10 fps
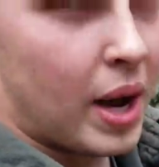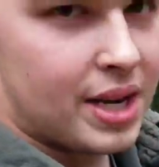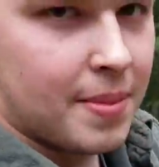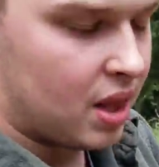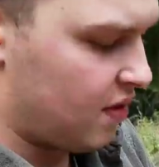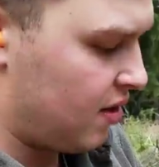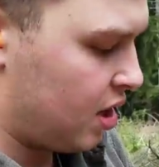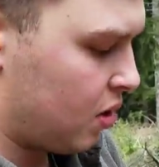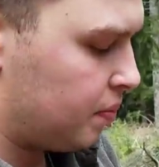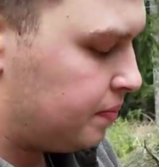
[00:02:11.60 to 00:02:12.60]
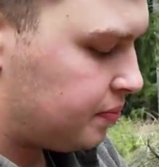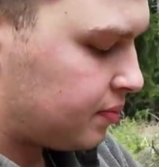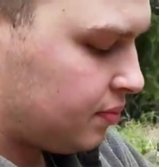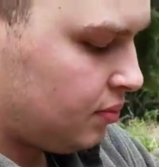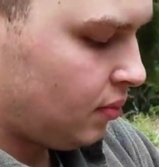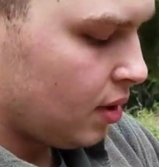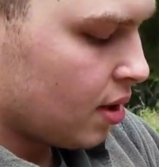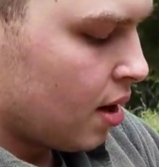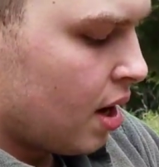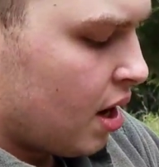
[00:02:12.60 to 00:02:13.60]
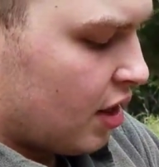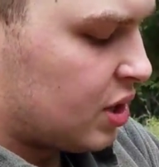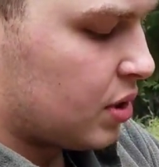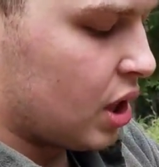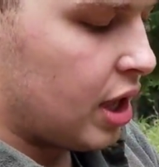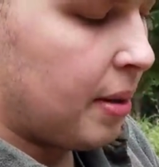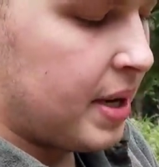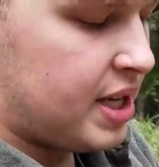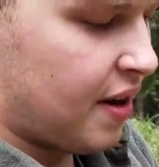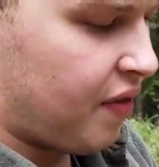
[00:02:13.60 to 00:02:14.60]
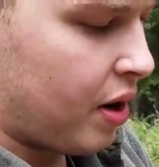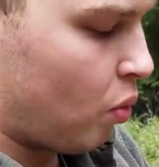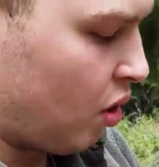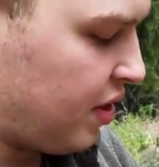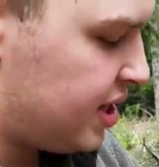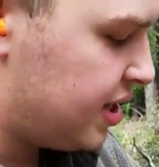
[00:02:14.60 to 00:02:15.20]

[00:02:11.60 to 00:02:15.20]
wait to make the video. This one's a little bit different, where this